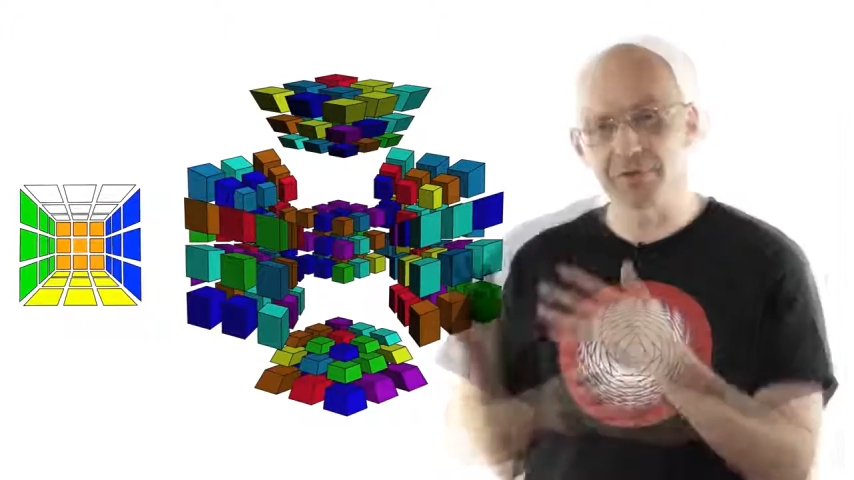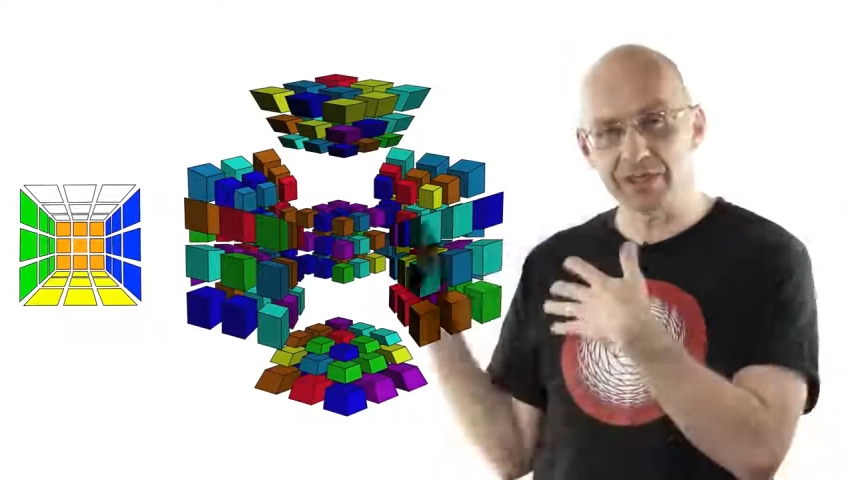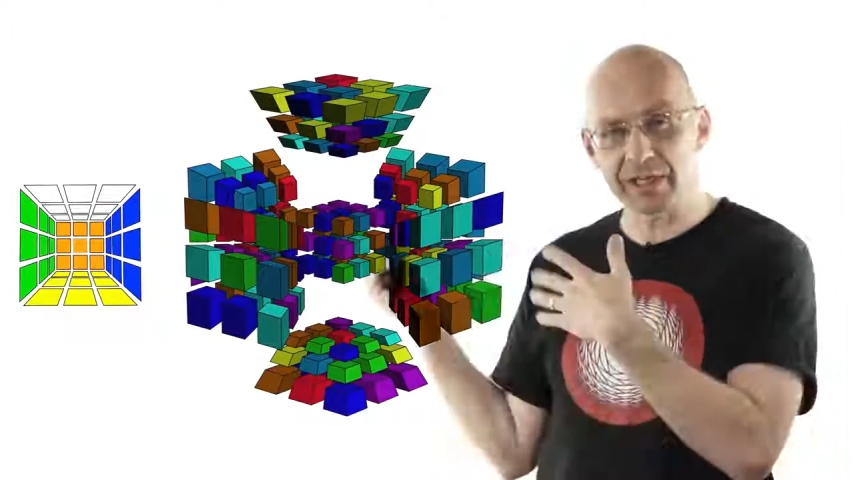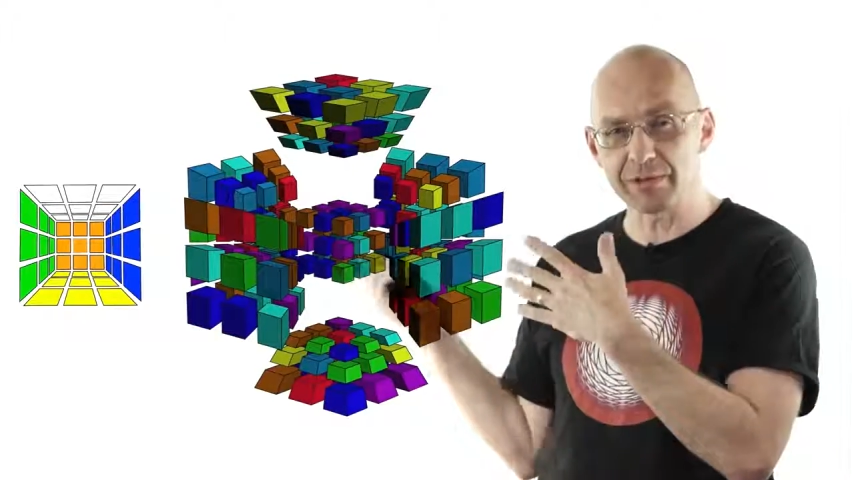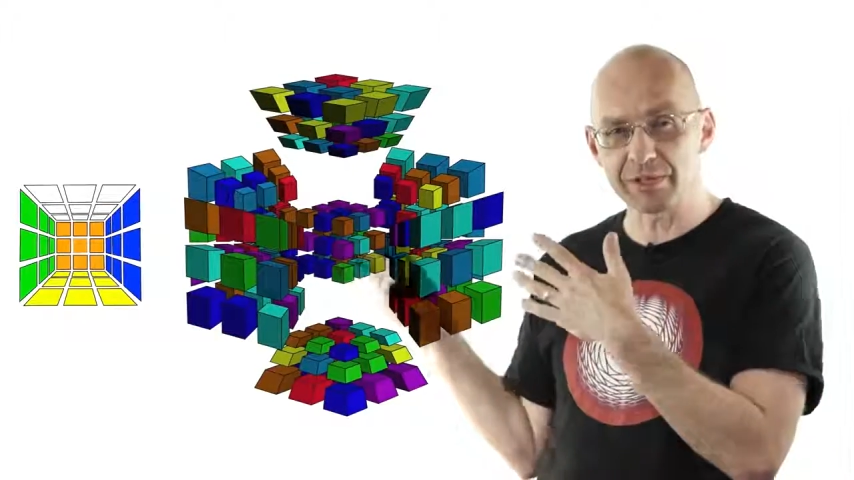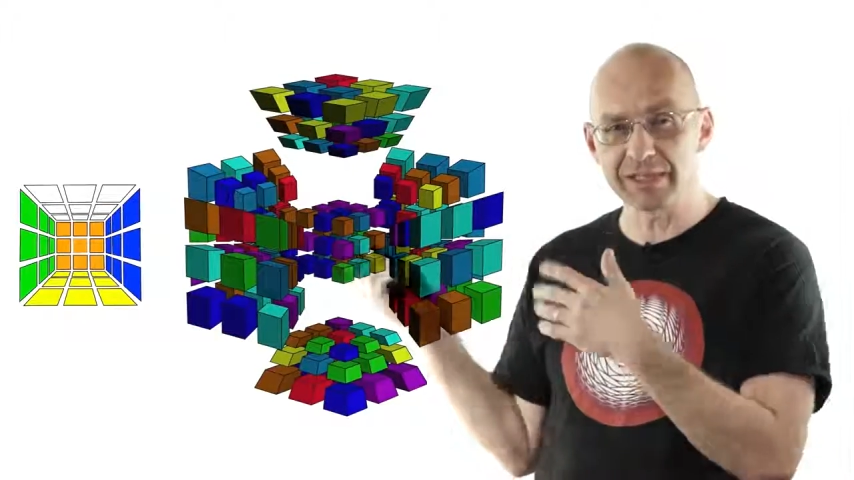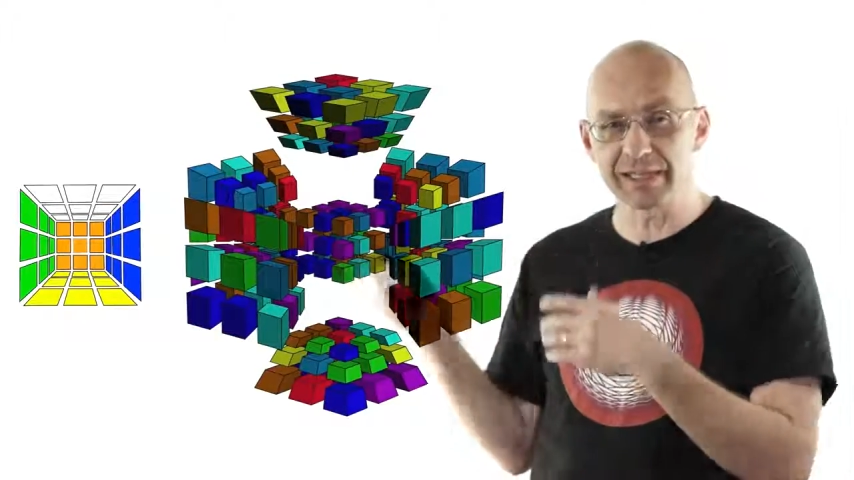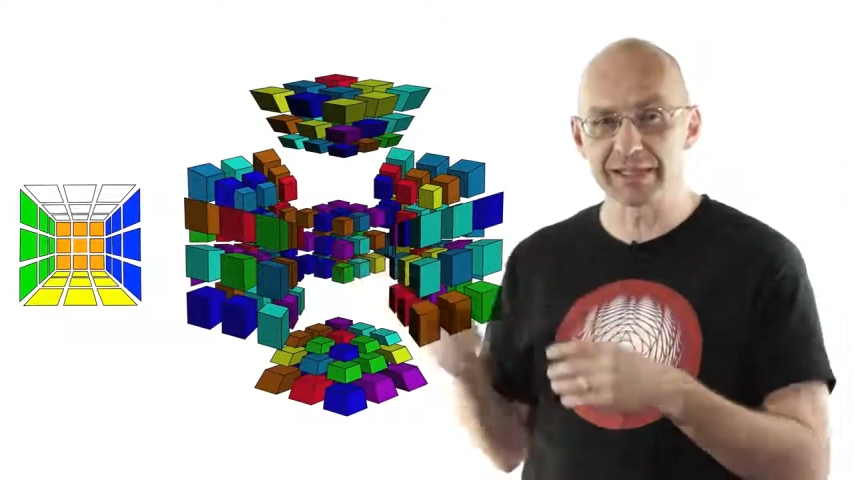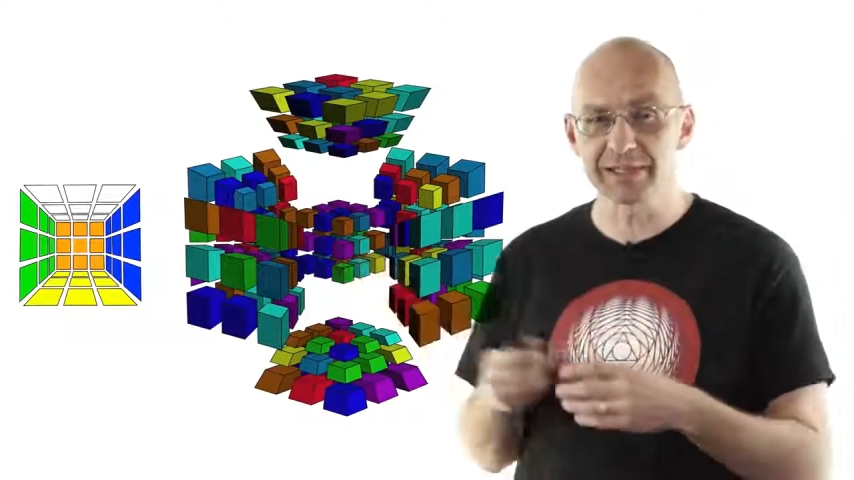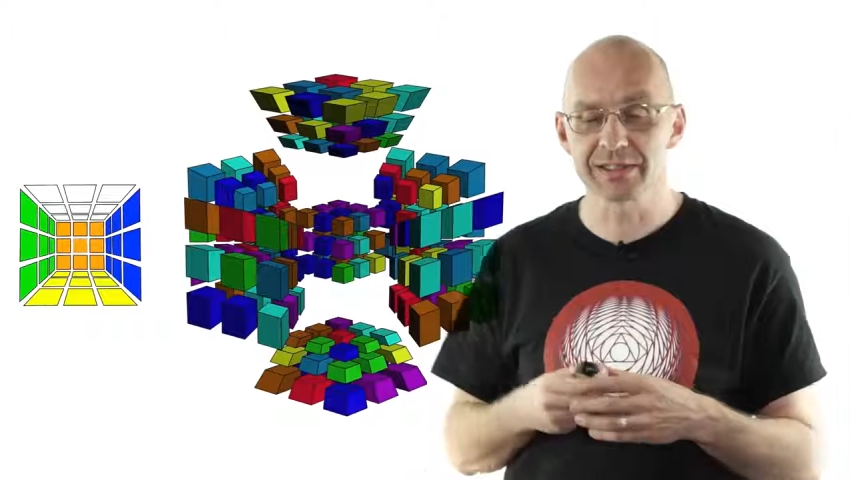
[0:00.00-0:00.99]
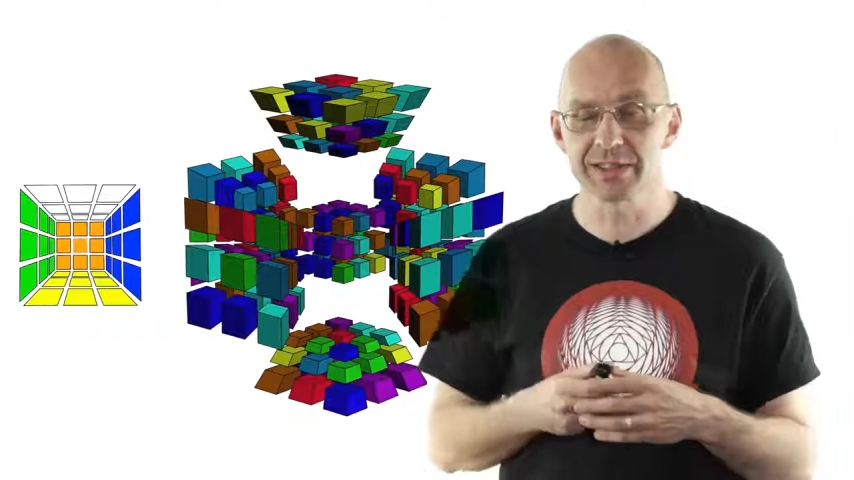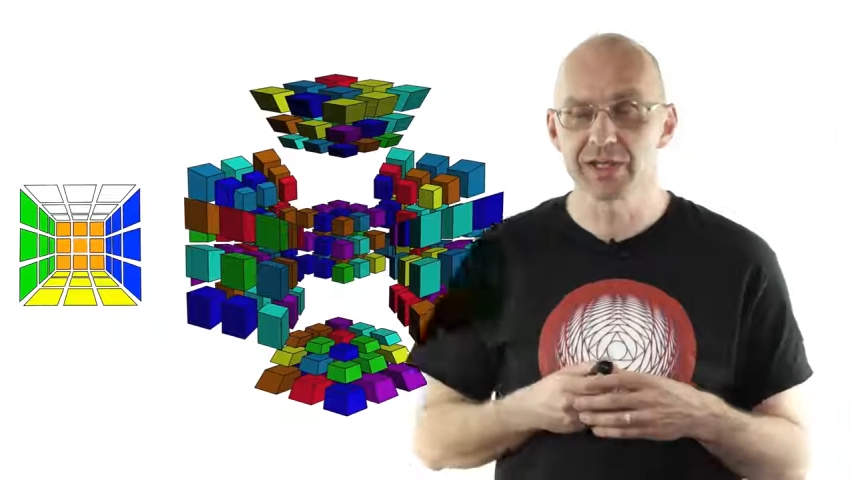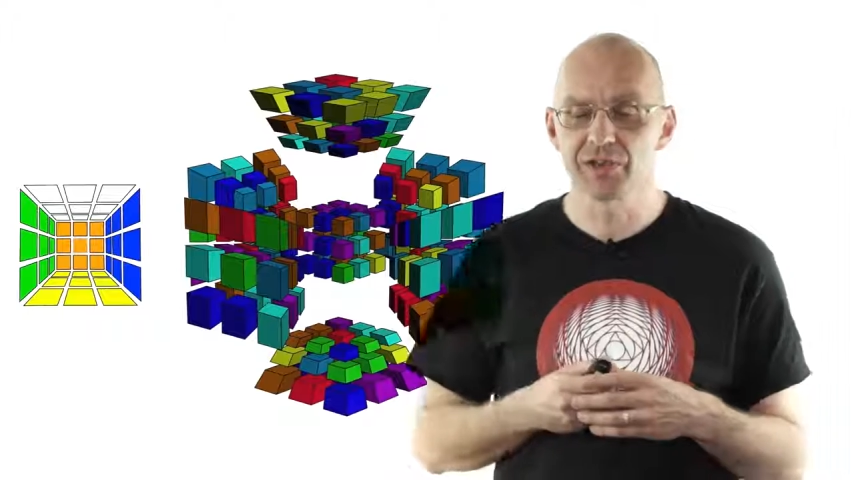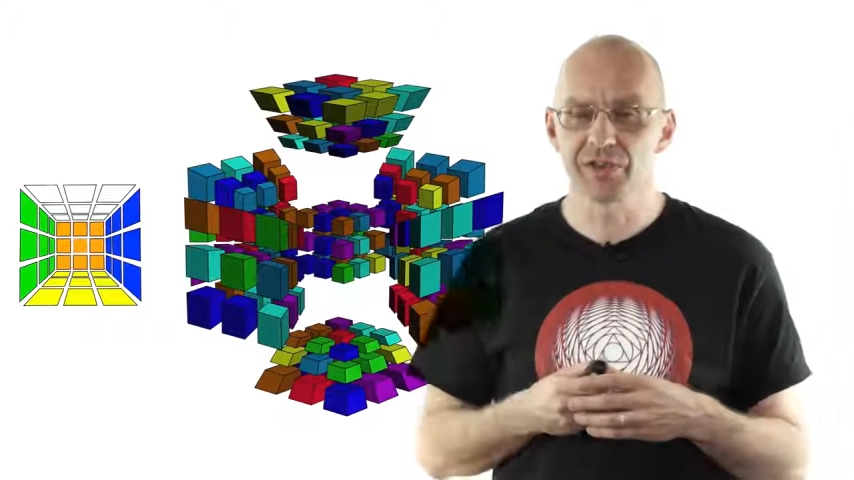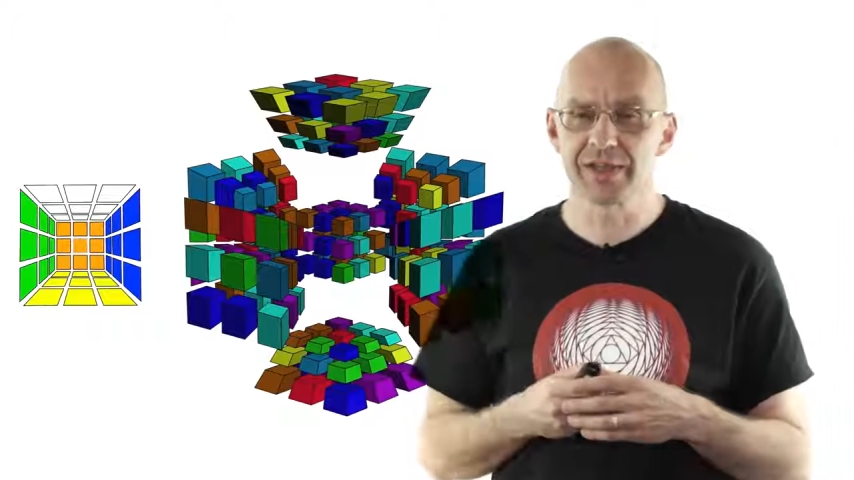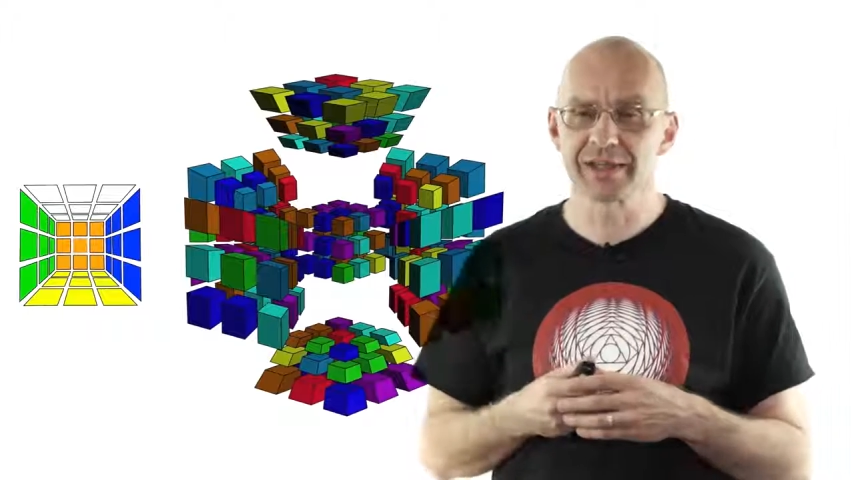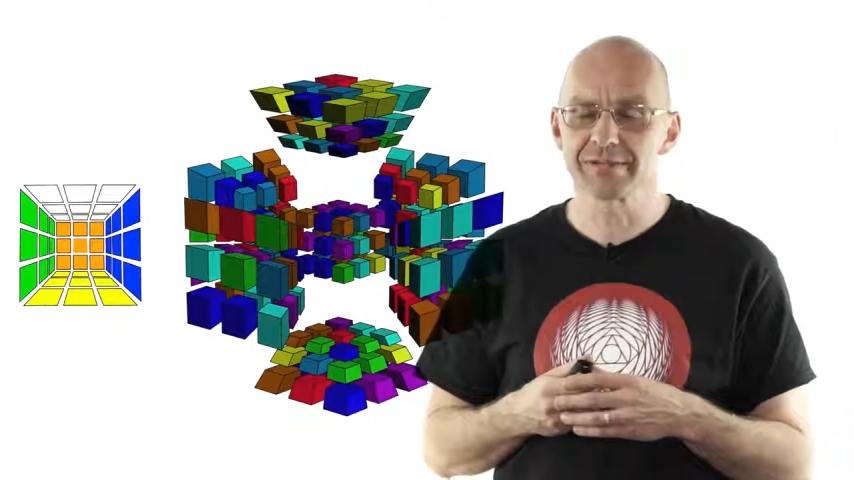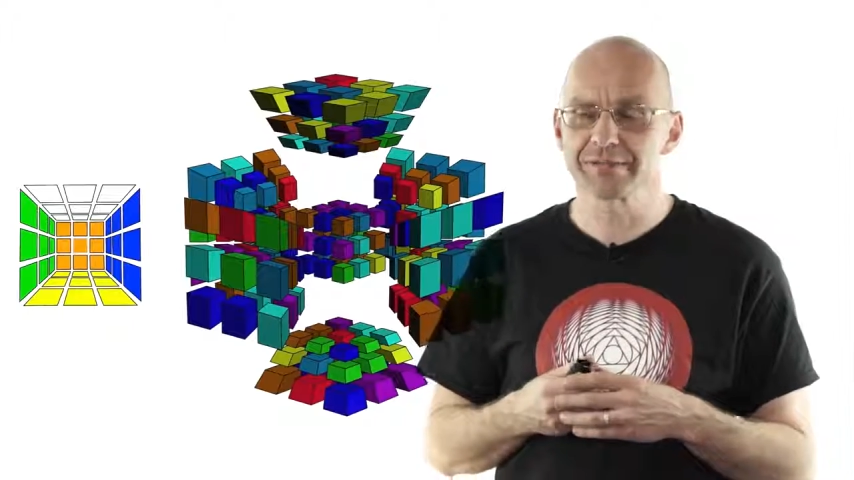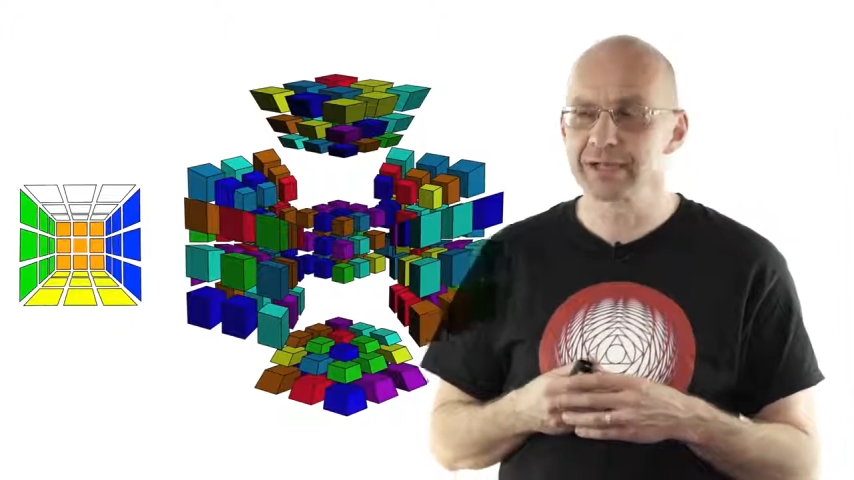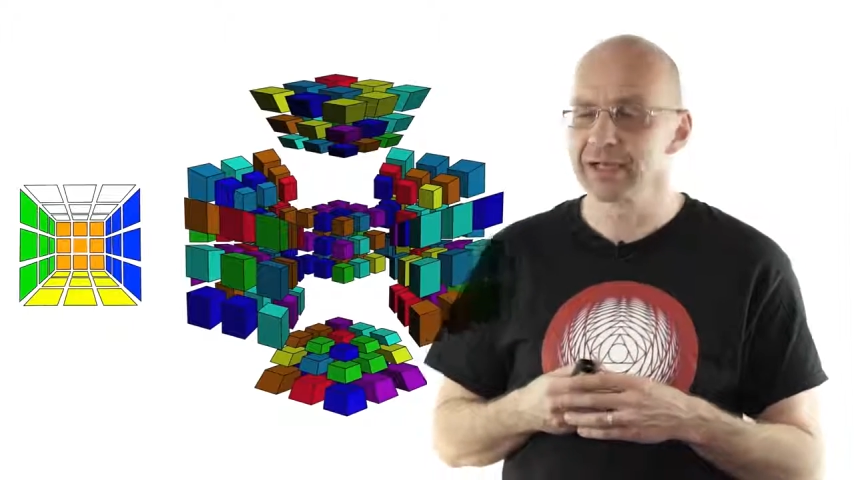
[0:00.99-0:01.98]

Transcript: First time you see this, you think,